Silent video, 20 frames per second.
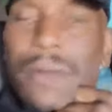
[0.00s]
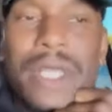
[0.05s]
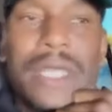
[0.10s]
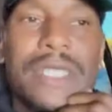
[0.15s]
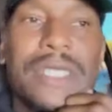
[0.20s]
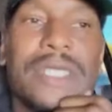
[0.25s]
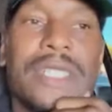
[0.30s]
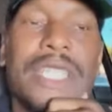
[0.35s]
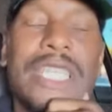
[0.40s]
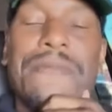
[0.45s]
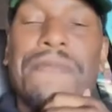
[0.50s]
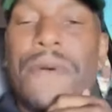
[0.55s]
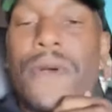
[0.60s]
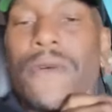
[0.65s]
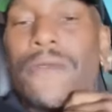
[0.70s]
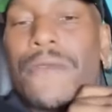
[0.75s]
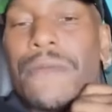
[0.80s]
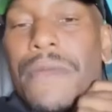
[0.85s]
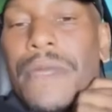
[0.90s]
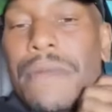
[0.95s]
much sleep
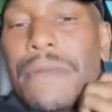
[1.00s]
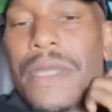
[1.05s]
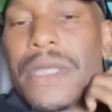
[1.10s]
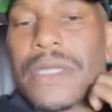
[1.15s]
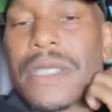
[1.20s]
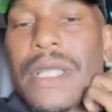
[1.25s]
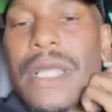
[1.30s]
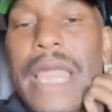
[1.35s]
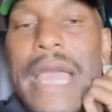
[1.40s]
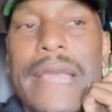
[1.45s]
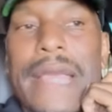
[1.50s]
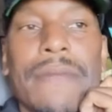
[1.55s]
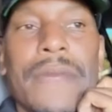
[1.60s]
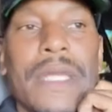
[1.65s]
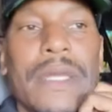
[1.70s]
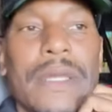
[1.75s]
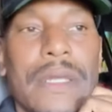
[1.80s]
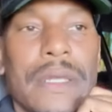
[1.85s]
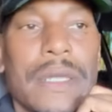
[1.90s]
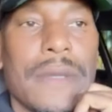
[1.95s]
over me, Mr.
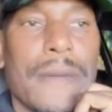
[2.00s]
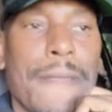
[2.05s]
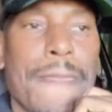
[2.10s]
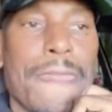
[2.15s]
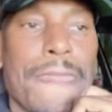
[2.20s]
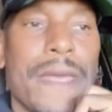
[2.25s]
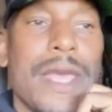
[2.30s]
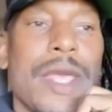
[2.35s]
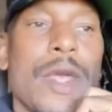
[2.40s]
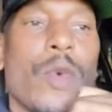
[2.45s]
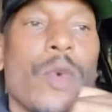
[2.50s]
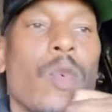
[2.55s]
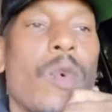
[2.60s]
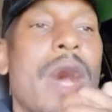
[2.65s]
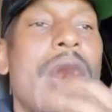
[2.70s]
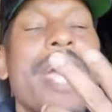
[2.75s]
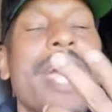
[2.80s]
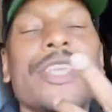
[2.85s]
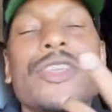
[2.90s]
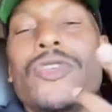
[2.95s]
Gleckman?
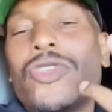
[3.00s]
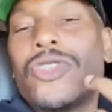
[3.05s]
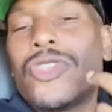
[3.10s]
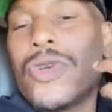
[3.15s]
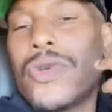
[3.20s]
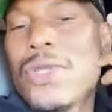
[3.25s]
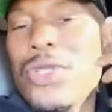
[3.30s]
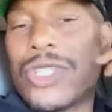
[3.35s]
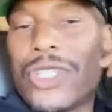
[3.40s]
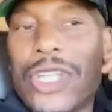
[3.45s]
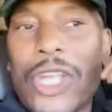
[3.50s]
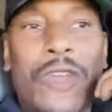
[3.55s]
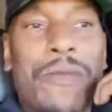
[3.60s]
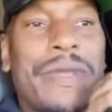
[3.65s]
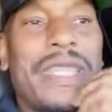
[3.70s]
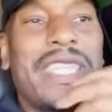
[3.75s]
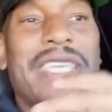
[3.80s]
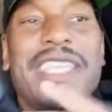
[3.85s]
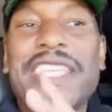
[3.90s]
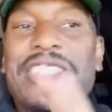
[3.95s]
Why are you so
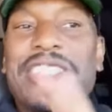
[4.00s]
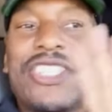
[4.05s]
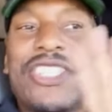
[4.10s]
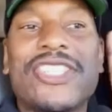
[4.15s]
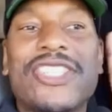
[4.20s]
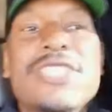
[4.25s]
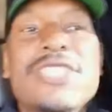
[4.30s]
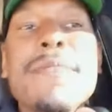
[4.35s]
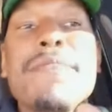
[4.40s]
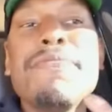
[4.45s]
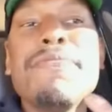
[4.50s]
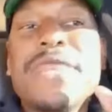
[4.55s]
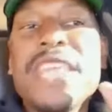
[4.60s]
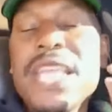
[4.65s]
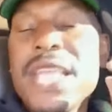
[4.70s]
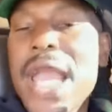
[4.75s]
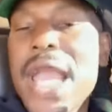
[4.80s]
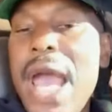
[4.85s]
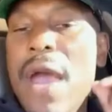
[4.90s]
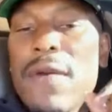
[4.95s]
determined to get
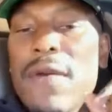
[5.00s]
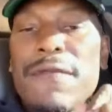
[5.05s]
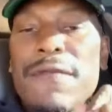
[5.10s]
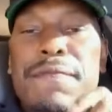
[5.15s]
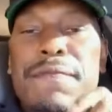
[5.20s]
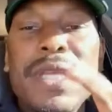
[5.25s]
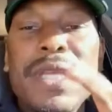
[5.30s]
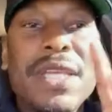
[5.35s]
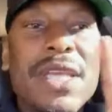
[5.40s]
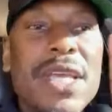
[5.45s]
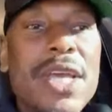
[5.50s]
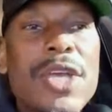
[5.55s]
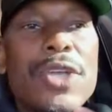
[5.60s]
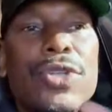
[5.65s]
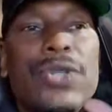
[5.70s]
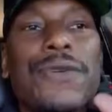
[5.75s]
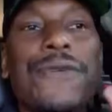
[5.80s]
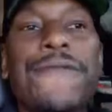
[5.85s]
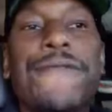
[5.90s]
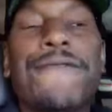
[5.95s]
something out of me
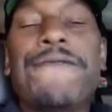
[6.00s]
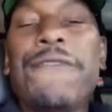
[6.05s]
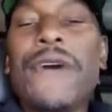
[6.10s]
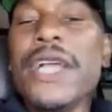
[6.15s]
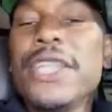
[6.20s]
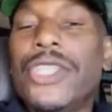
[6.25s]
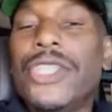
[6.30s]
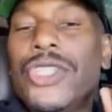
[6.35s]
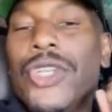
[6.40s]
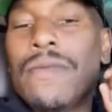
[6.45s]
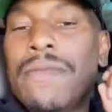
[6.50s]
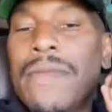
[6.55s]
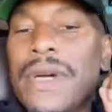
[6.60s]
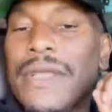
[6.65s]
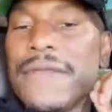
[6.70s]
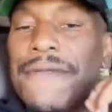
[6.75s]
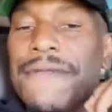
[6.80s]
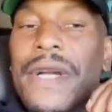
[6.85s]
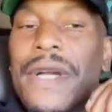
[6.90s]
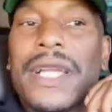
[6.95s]
to fund your
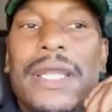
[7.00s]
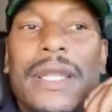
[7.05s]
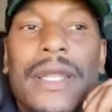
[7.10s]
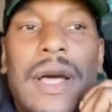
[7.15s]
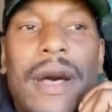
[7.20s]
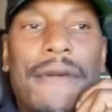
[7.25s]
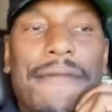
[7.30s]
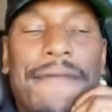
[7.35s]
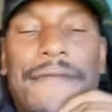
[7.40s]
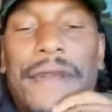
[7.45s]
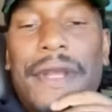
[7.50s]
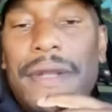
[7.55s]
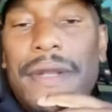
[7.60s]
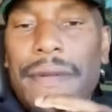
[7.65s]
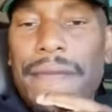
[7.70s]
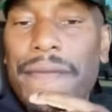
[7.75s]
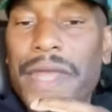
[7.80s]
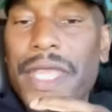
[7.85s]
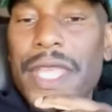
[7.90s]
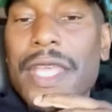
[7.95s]
motherfucking law
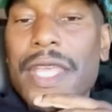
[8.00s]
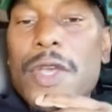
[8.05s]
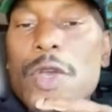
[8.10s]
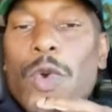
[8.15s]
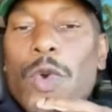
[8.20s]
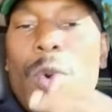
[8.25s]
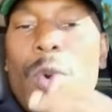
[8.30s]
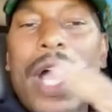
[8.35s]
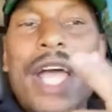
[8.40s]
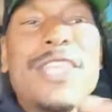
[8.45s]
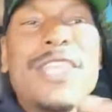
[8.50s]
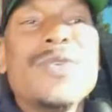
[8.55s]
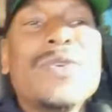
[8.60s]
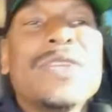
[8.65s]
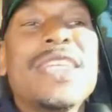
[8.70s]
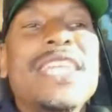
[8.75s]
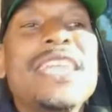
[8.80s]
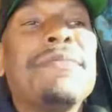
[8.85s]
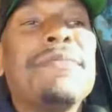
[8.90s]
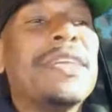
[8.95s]
firm? Why do you
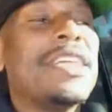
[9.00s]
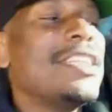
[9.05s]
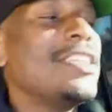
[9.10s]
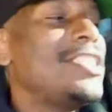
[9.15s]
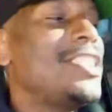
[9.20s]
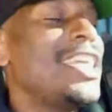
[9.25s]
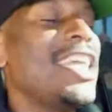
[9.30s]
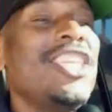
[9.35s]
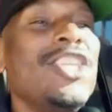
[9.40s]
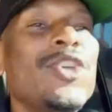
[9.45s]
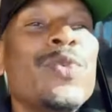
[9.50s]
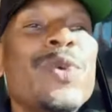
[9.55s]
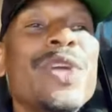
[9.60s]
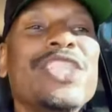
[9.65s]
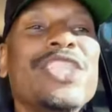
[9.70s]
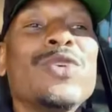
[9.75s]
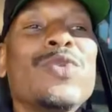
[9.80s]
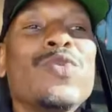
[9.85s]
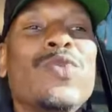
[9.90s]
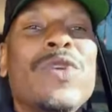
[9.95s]
keep
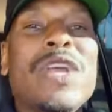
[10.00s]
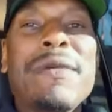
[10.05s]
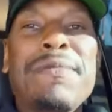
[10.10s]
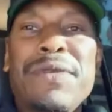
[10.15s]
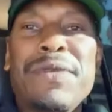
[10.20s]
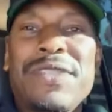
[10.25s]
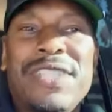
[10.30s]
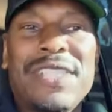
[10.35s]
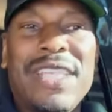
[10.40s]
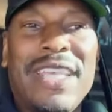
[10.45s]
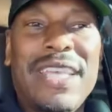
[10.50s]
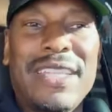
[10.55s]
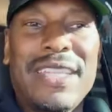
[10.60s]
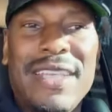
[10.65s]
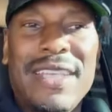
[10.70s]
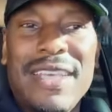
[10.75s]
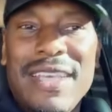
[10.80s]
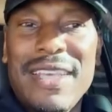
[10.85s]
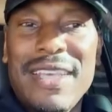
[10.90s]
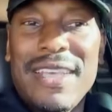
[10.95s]
continuing to represent
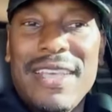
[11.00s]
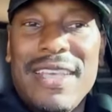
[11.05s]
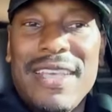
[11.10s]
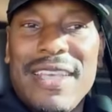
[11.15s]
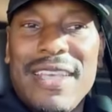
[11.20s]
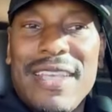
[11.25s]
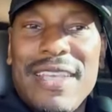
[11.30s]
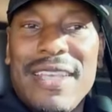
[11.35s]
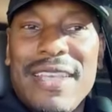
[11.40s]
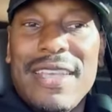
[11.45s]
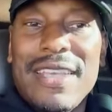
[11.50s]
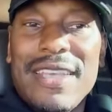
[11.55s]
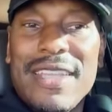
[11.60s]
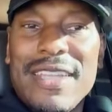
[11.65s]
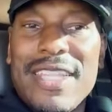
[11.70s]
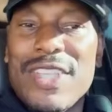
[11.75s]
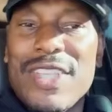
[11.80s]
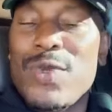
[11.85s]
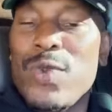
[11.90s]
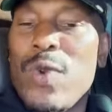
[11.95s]

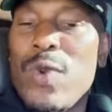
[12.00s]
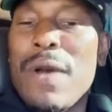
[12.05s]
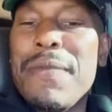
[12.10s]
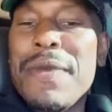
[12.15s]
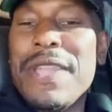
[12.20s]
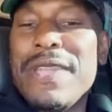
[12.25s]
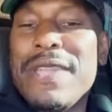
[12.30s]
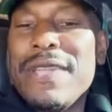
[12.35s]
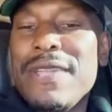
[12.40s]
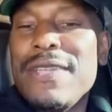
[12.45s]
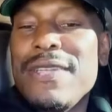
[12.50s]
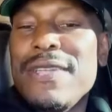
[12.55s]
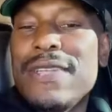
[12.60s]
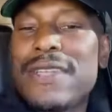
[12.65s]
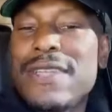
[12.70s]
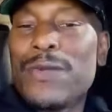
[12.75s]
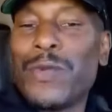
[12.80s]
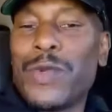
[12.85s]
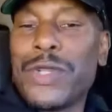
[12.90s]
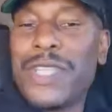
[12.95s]
this
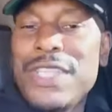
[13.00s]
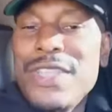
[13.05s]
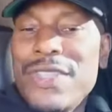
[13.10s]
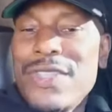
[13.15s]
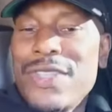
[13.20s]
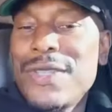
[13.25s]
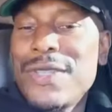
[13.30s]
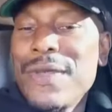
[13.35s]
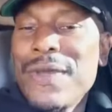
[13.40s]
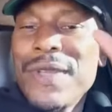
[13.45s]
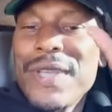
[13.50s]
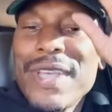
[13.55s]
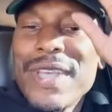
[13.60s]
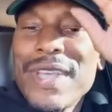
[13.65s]
woman with these